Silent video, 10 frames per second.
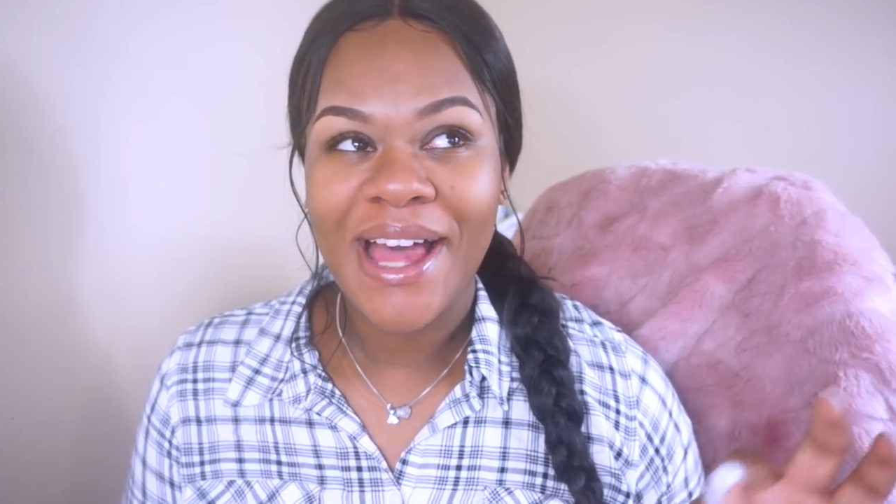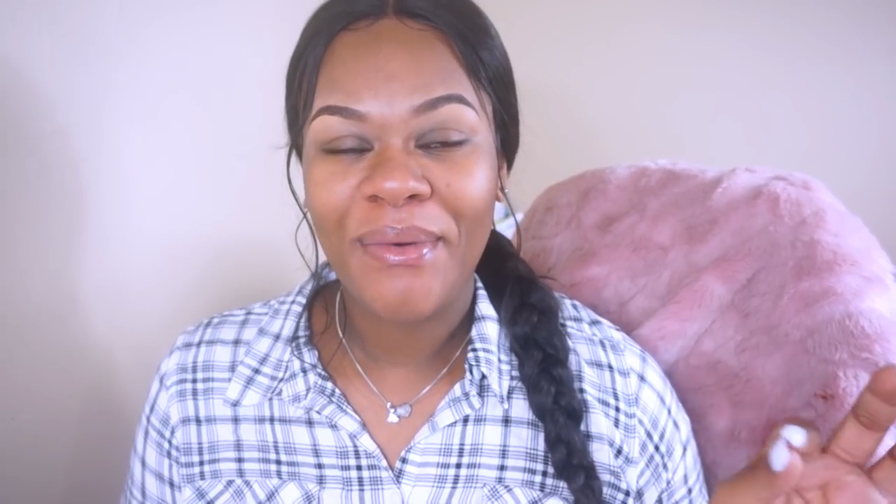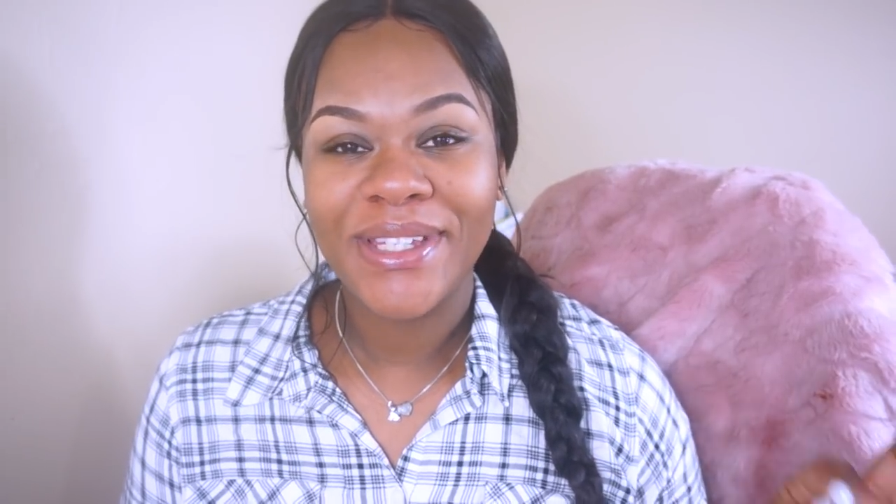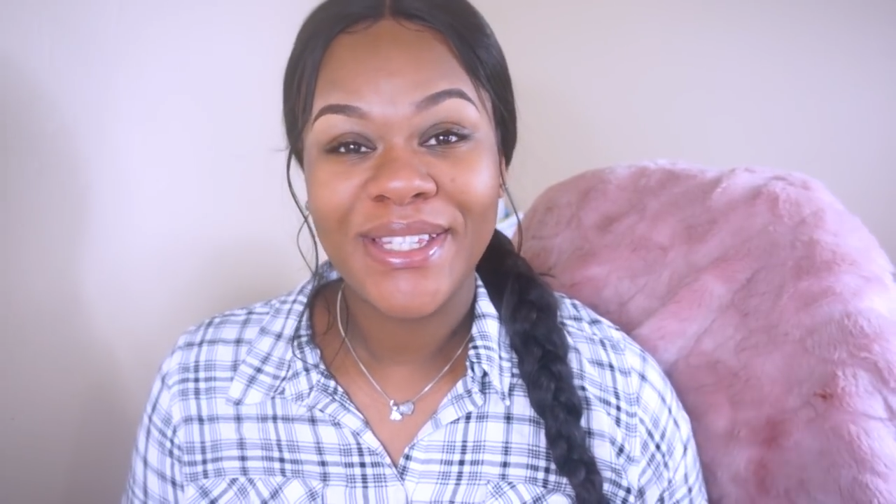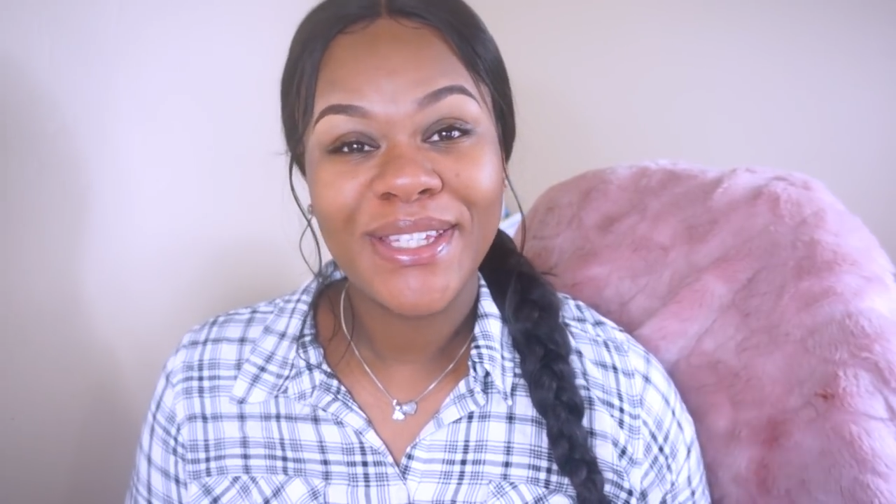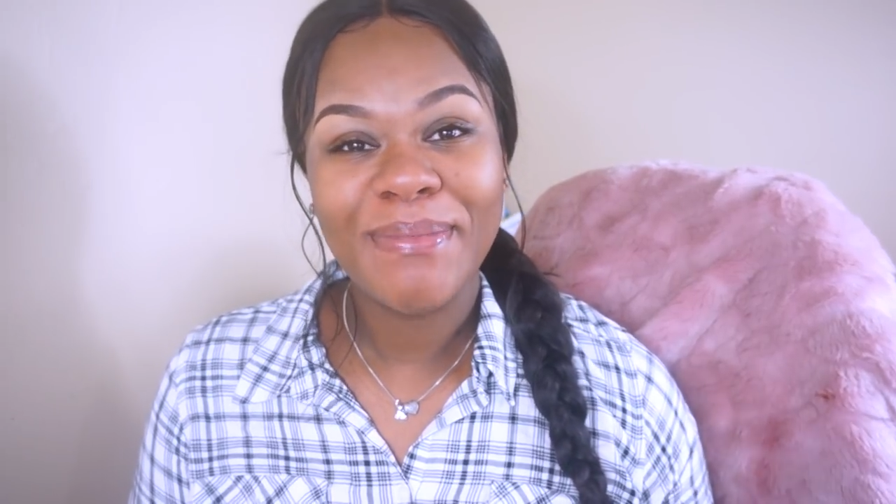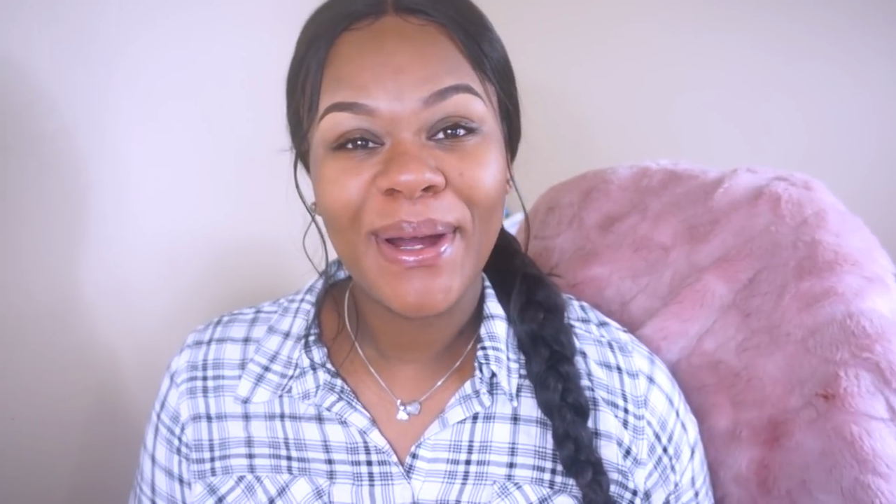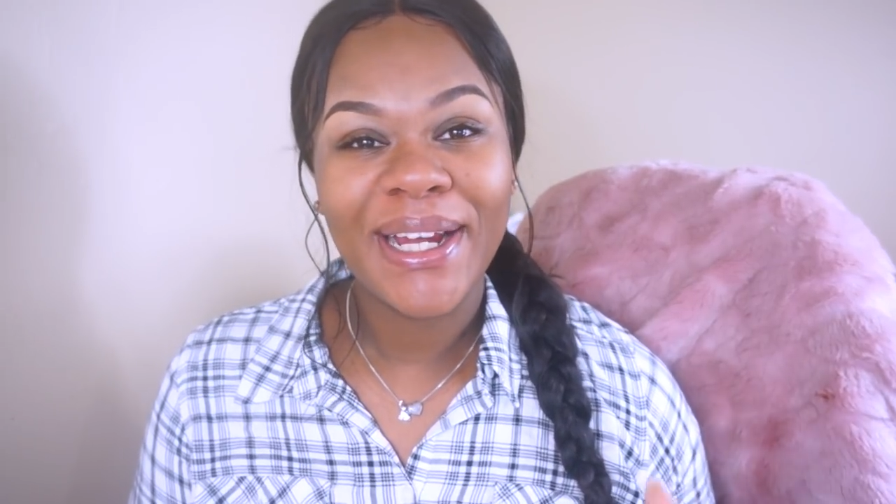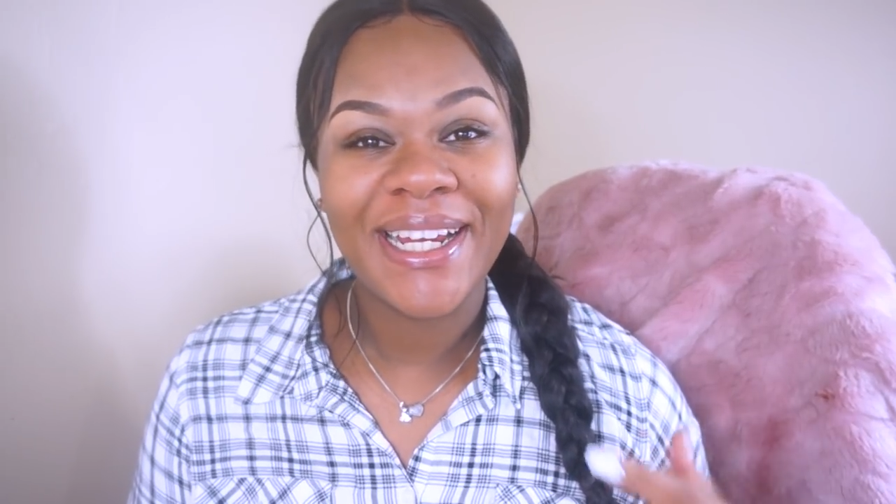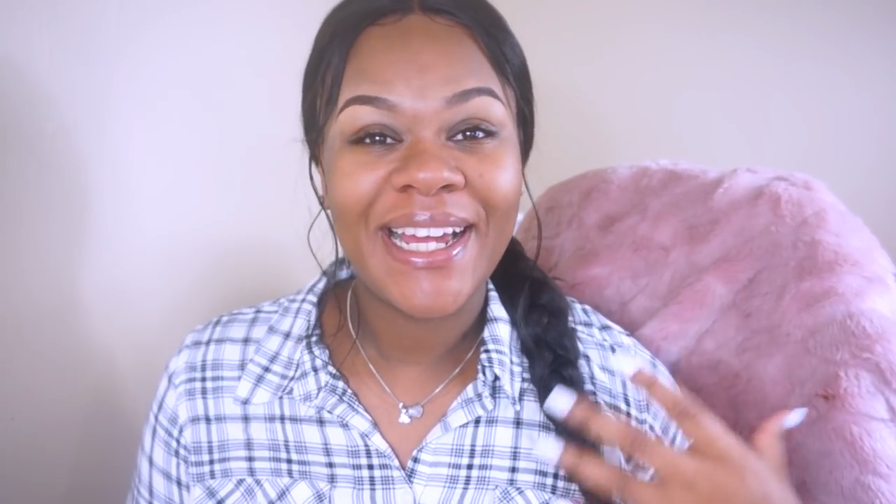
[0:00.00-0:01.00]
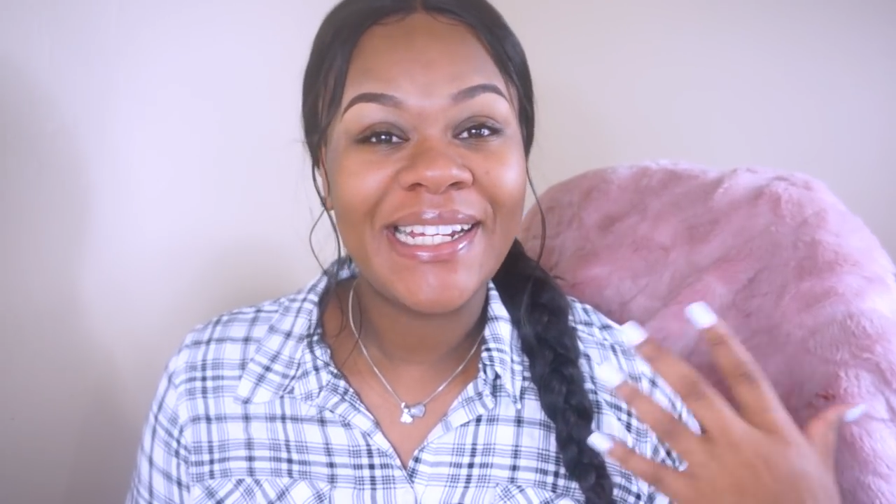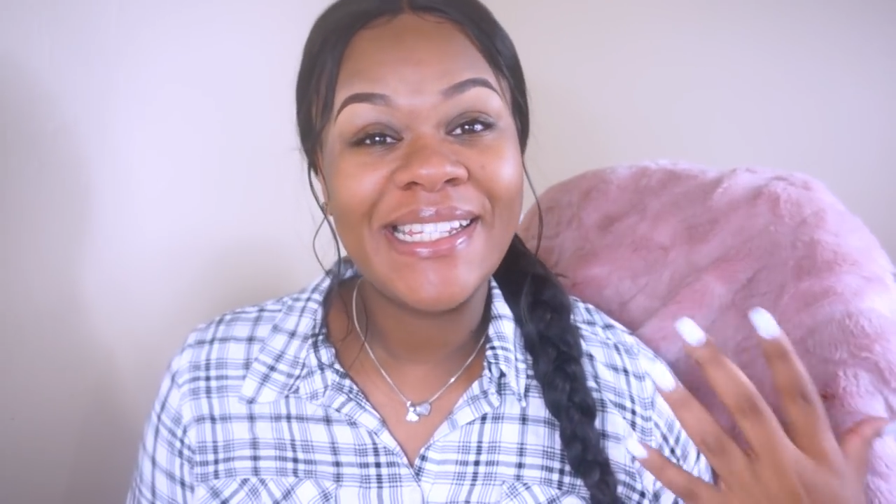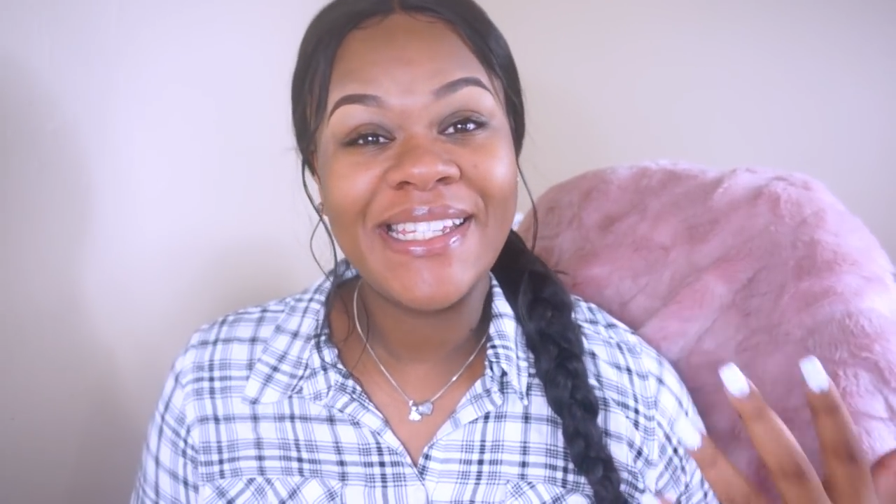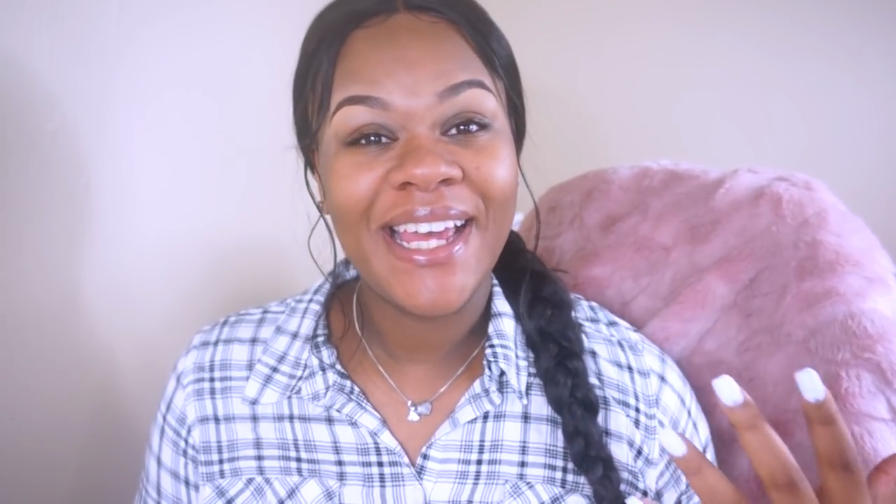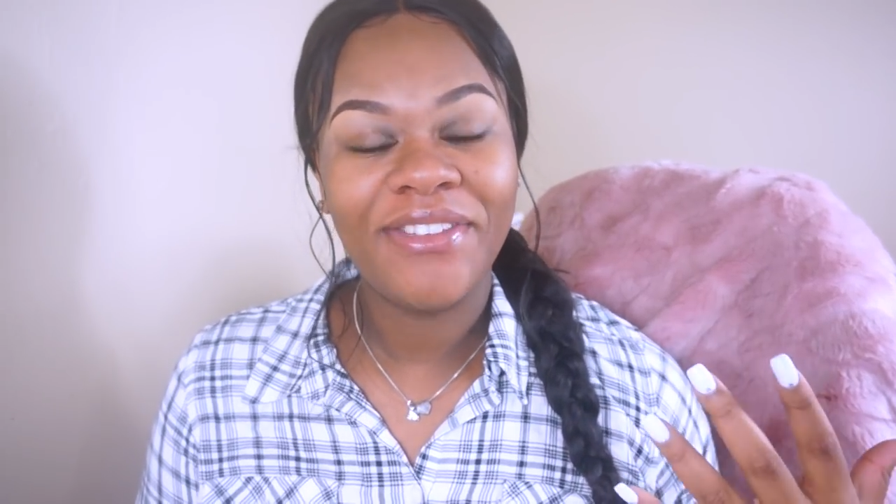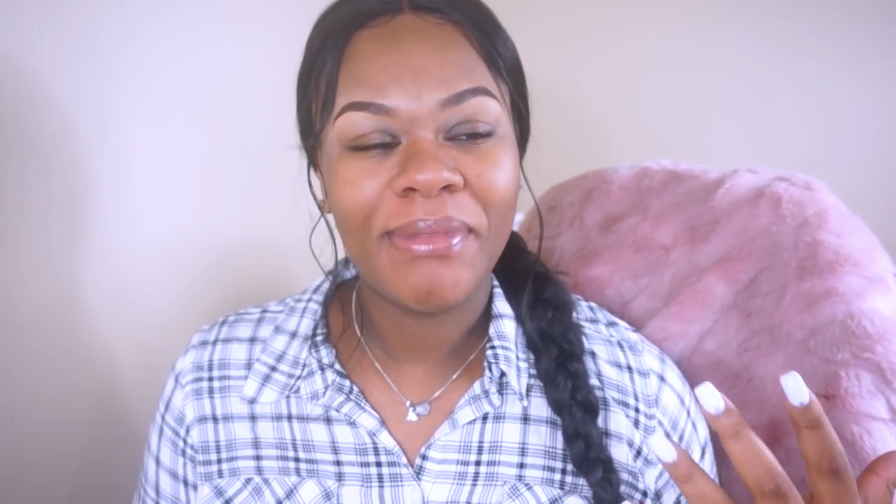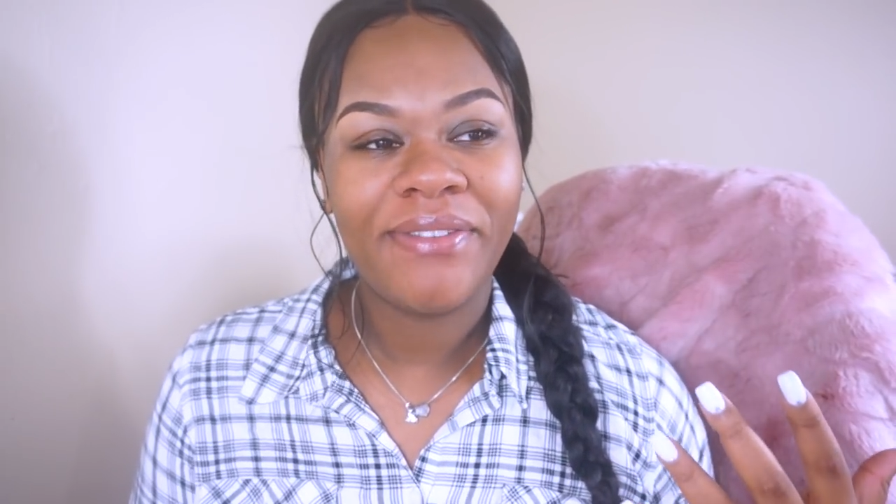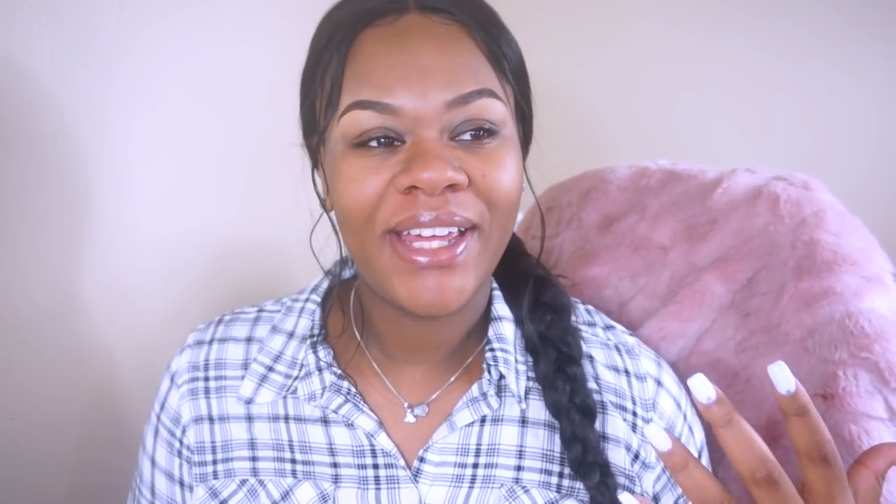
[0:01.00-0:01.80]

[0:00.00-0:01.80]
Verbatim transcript: I wasn't smart and I didn't save my